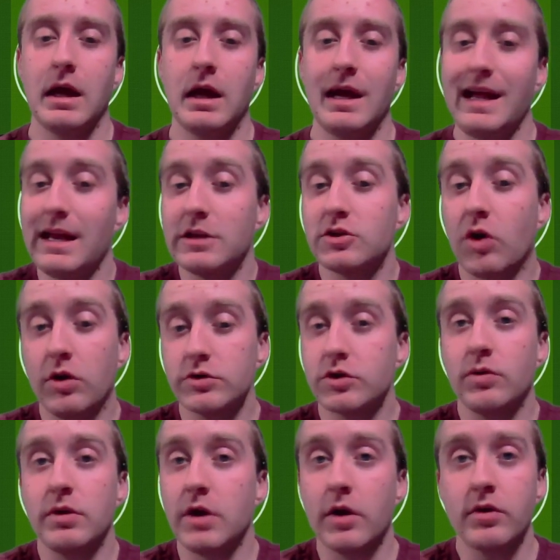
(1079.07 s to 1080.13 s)
It is
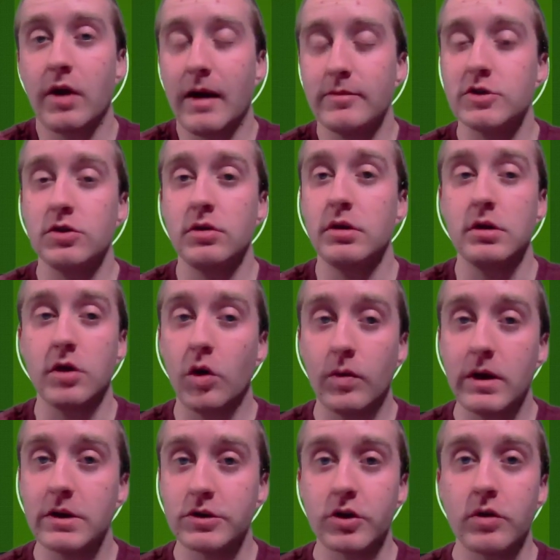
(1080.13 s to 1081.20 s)
also another opportunity to go
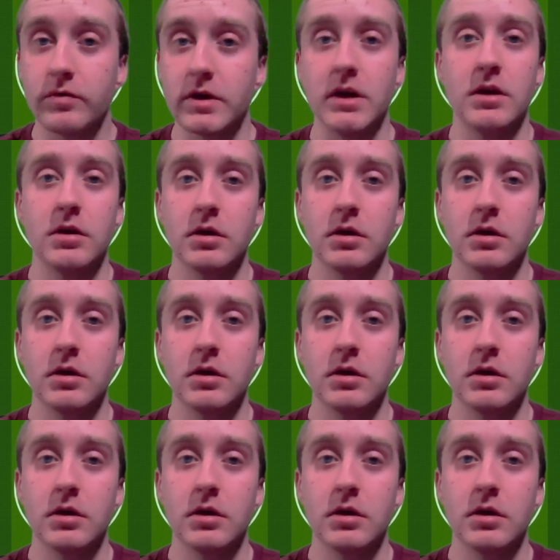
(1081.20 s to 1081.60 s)
win a trophy.